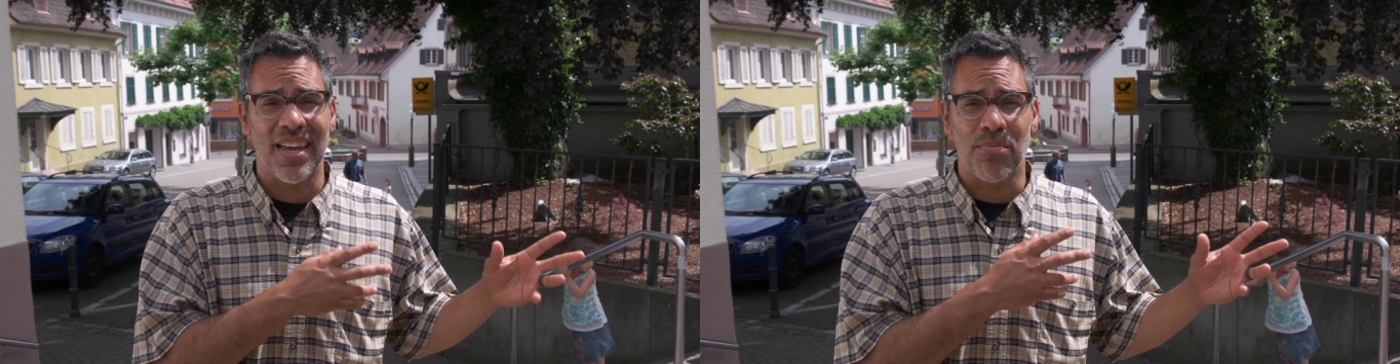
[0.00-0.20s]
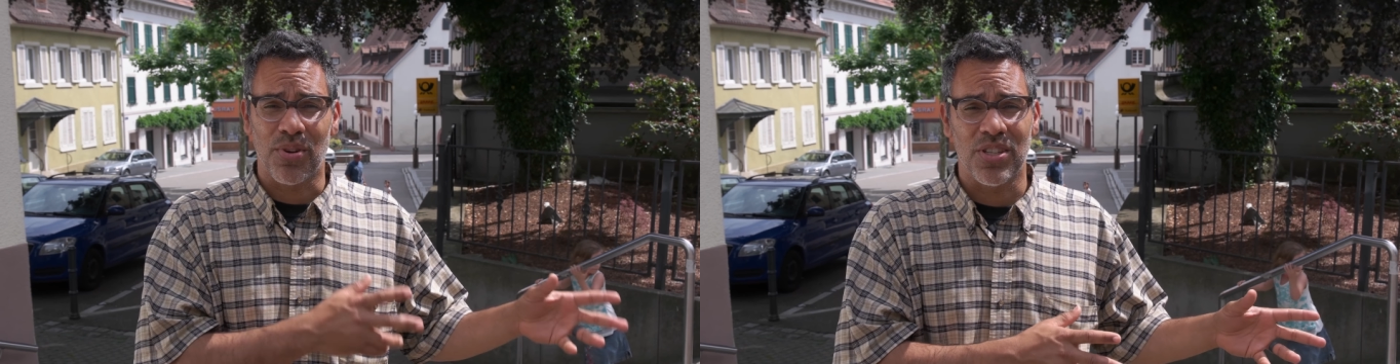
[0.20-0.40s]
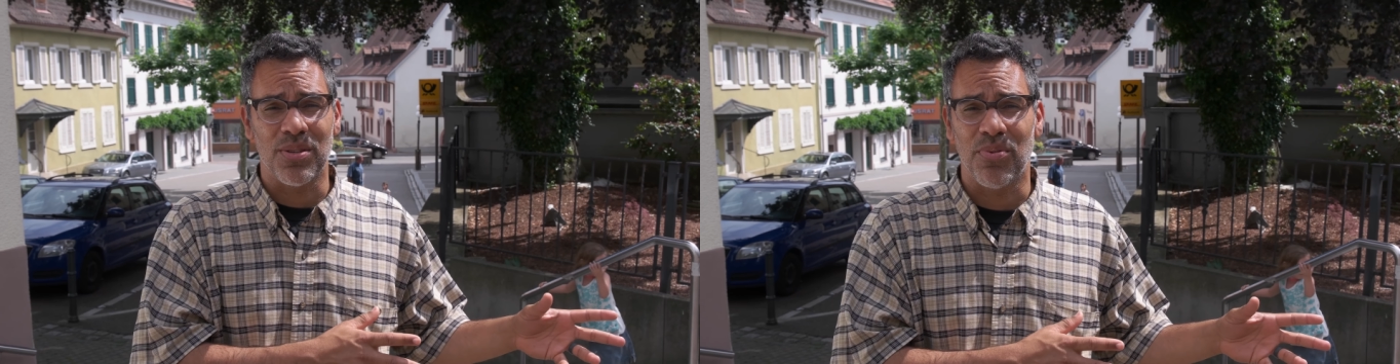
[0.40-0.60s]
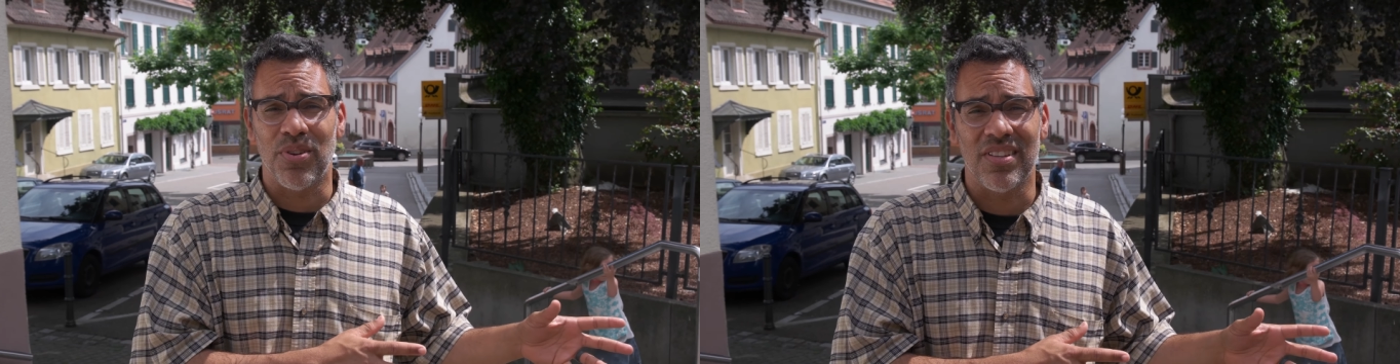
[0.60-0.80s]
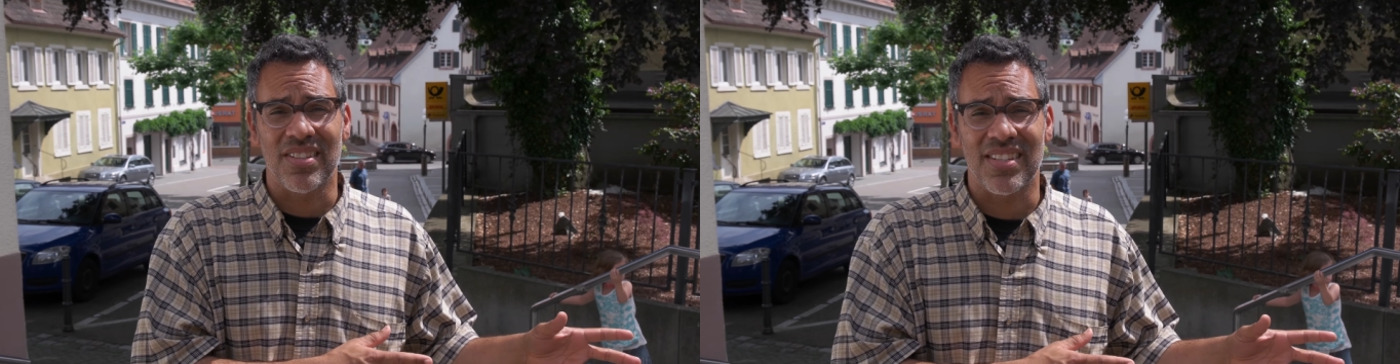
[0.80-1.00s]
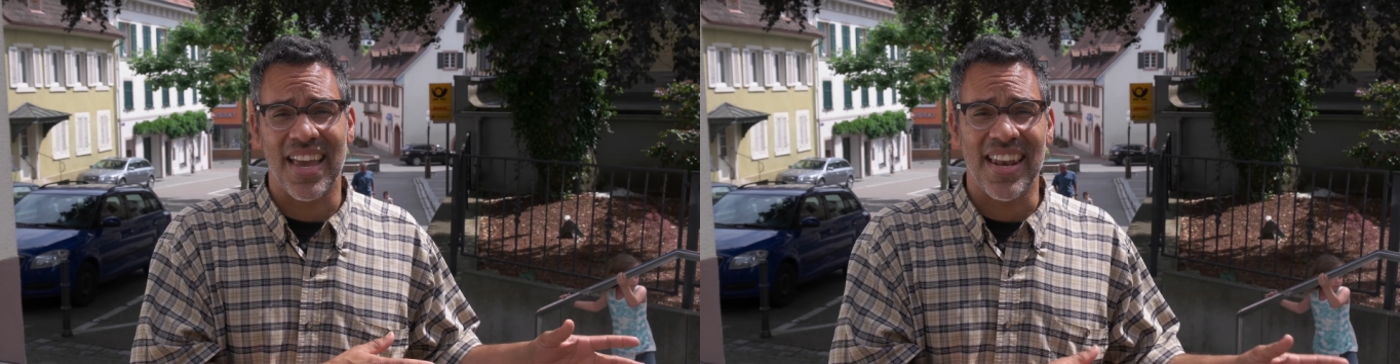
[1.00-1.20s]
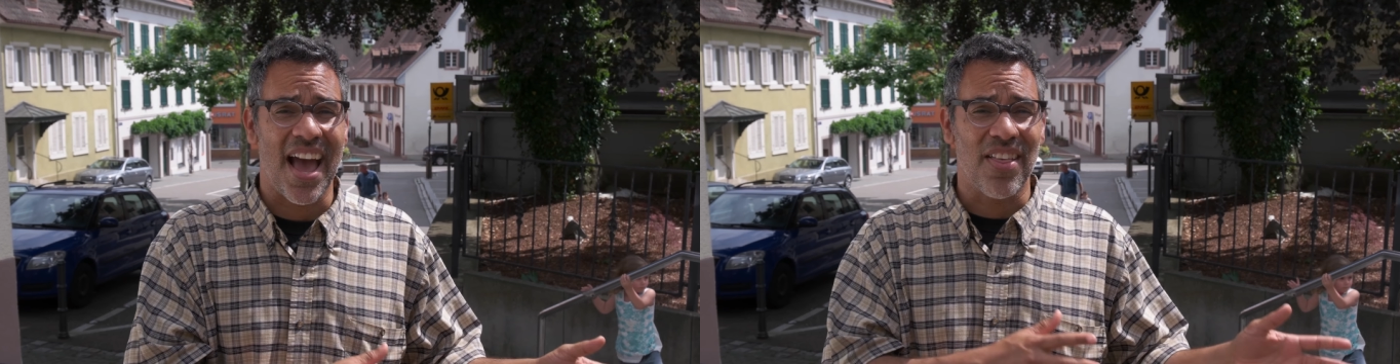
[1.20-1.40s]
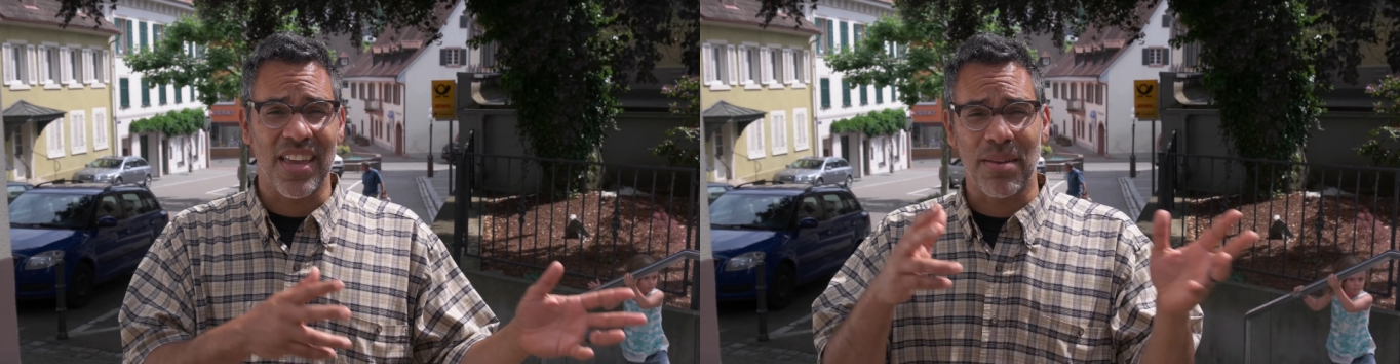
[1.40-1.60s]
and principles and
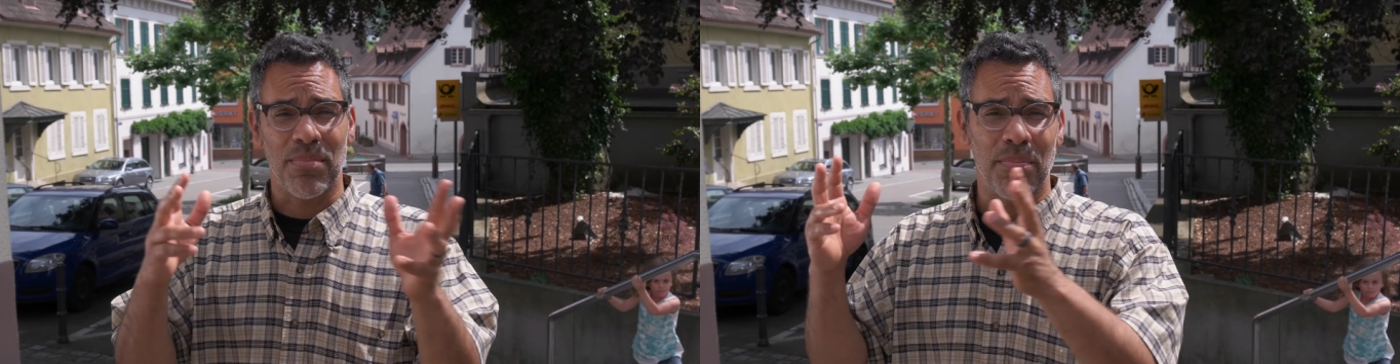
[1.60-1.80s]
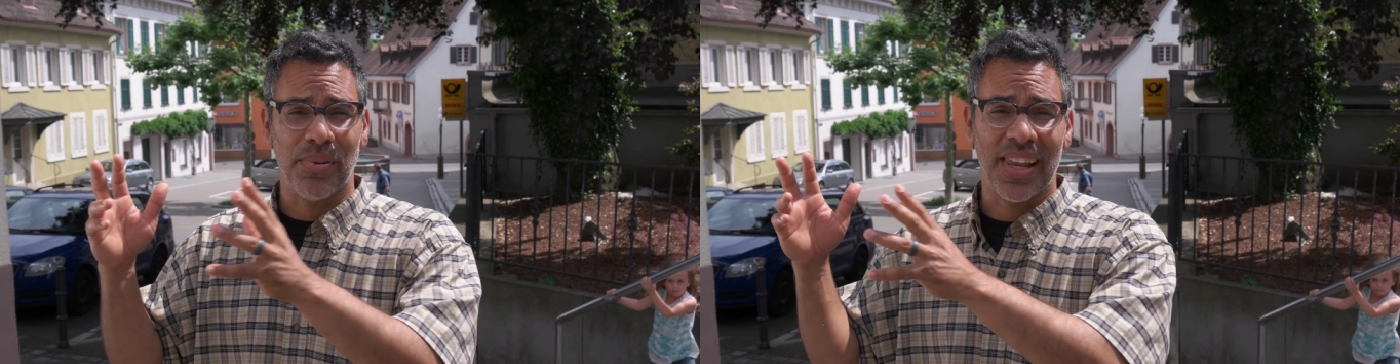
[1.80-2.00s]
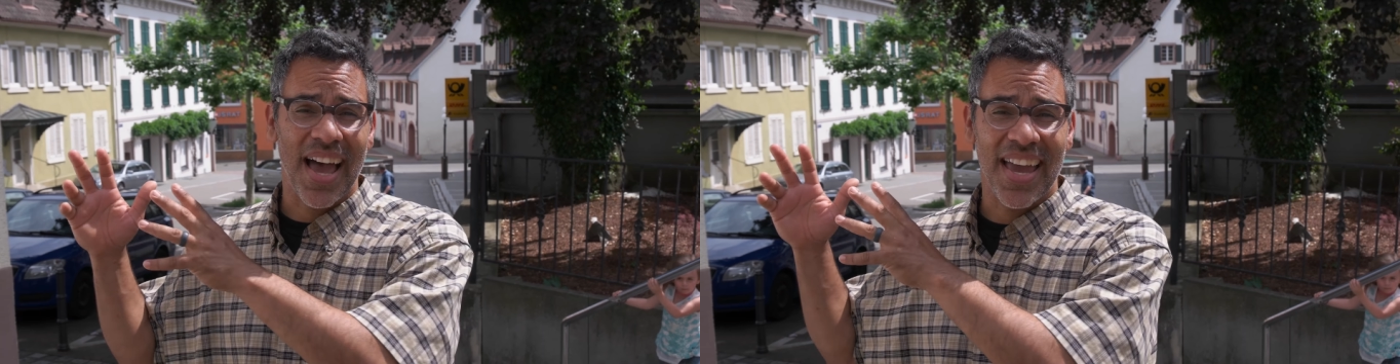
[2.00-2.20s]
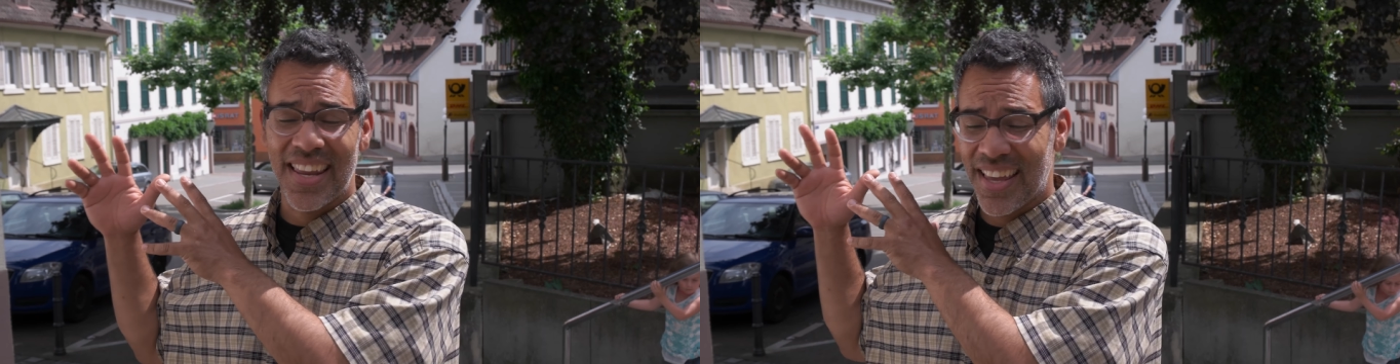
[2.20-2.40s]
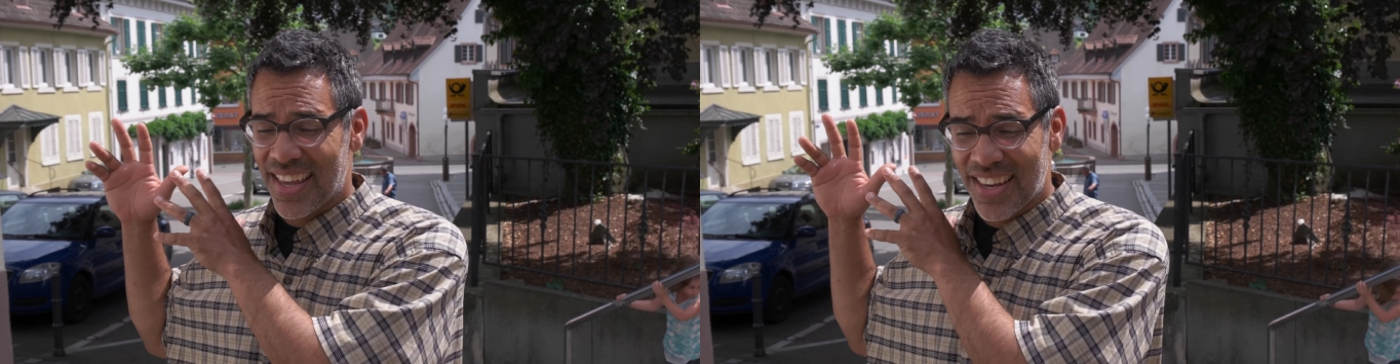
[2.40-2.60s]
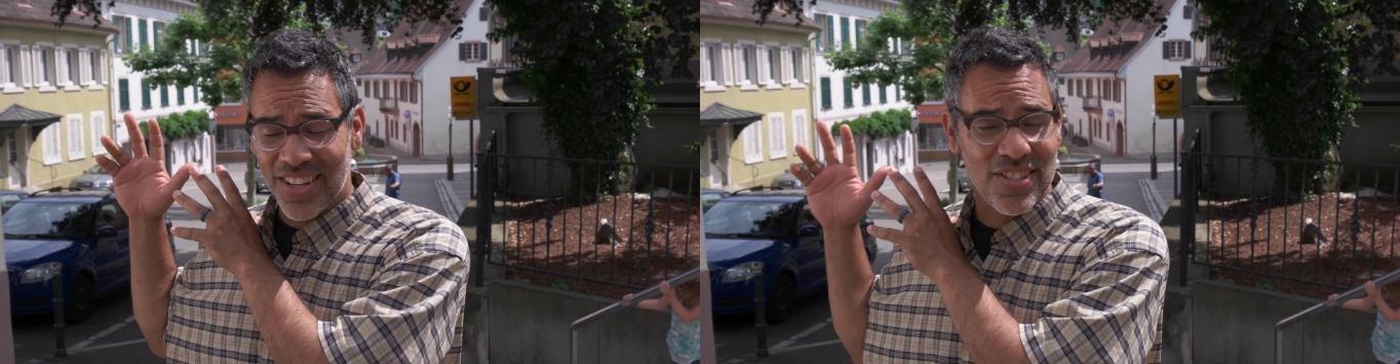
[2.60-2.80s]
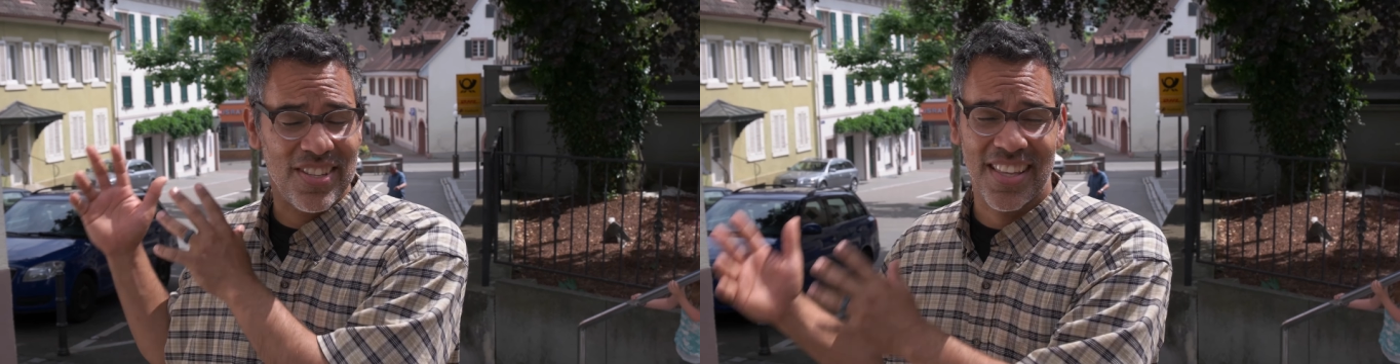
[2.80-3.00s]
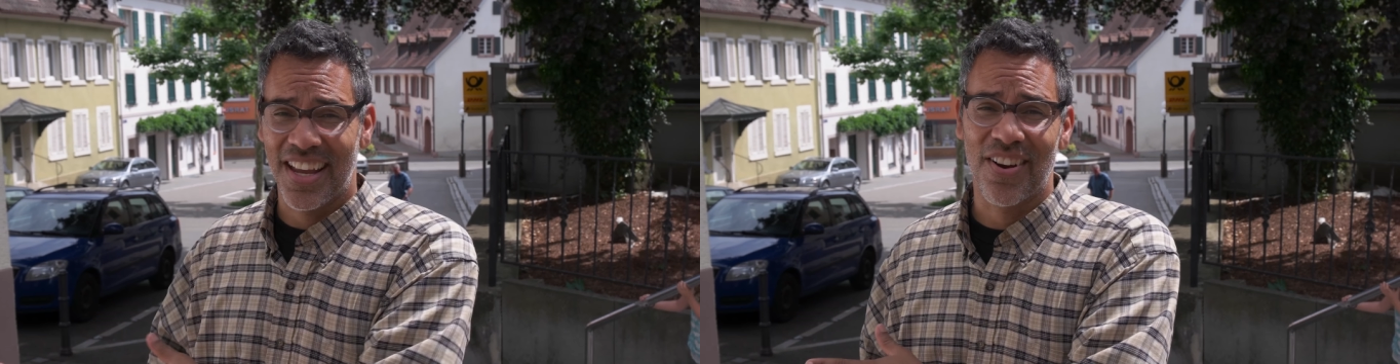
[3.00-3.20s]
how they can be applied
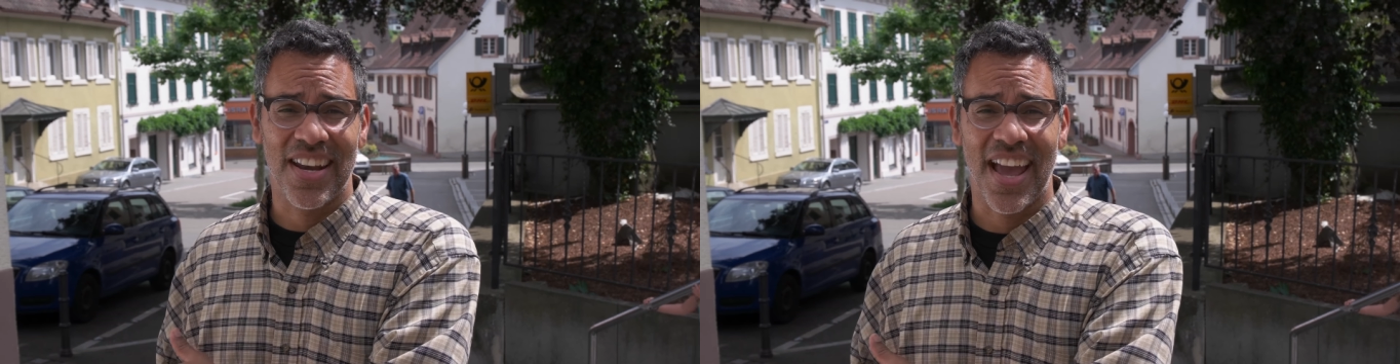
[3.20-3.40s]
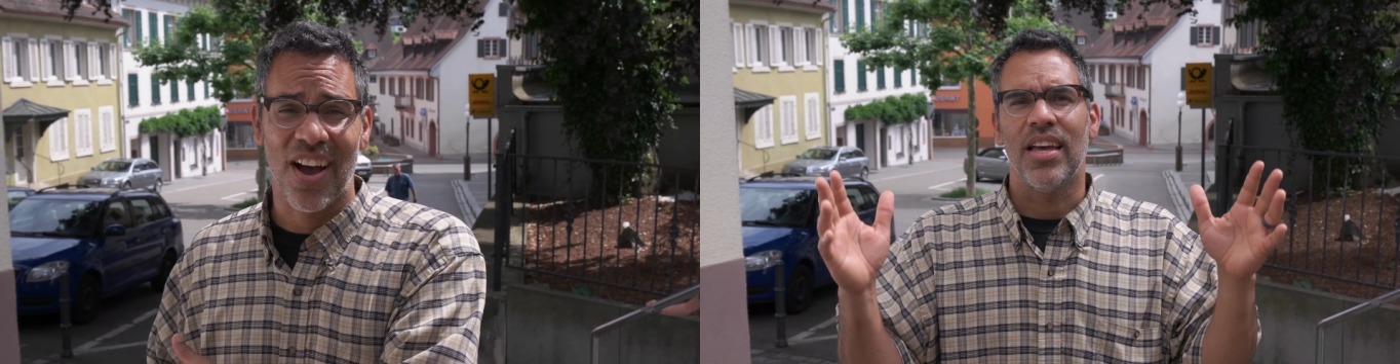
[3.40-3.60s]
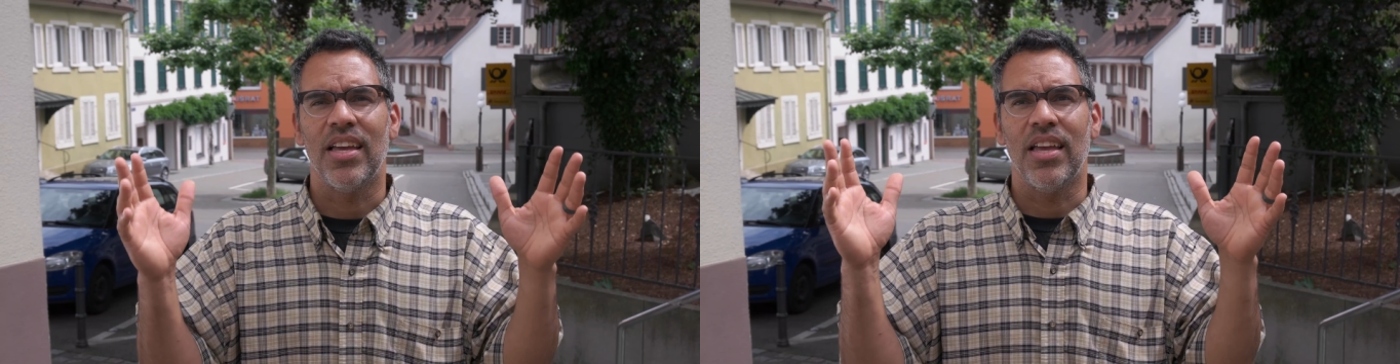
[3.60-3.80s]
to the here and now.